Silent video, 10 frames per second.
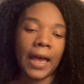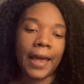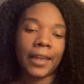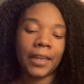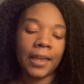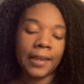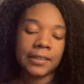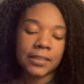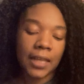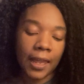I
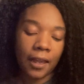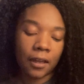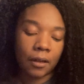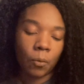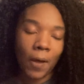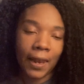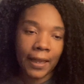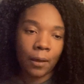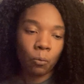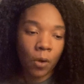can't take,
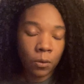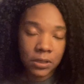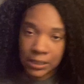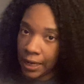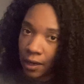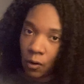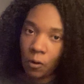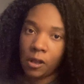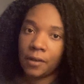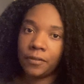while won't take
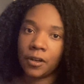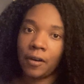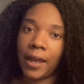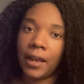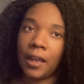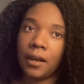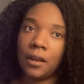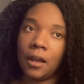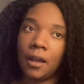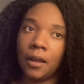all of the credit
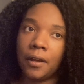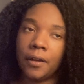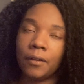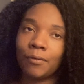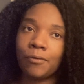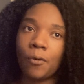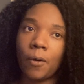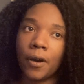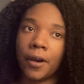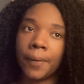
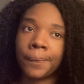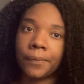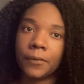for,